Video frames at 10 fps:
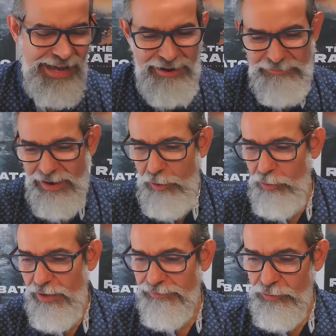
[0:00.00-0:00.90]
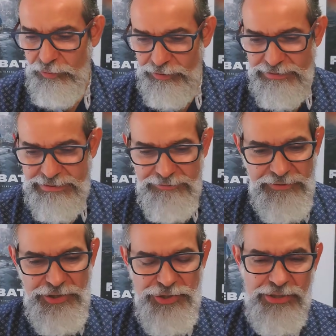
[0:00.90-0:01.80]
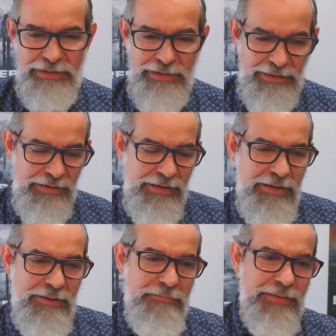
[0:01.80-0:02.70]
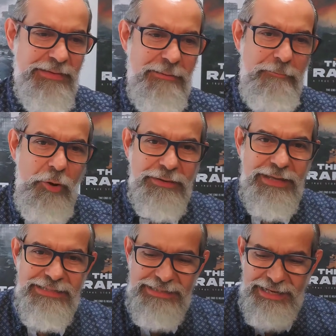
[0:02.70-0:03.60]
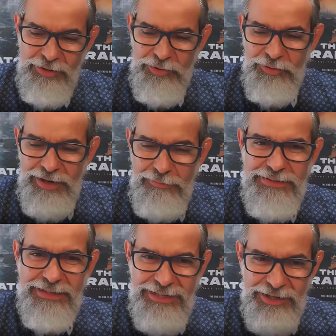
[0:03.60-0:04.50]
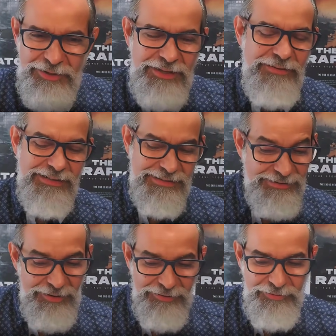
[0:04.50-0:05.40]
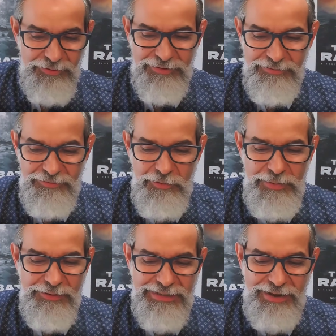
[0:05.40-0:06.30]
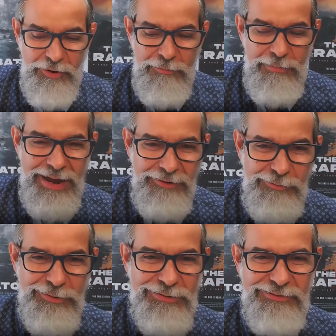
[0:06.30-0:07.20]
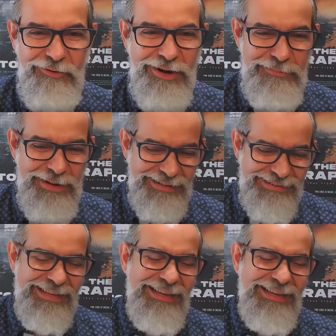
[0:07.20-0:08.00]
I would love to start finishing the podcast. I know you're a busy executive, and it's a few minutes have come by, almost 40 minutes.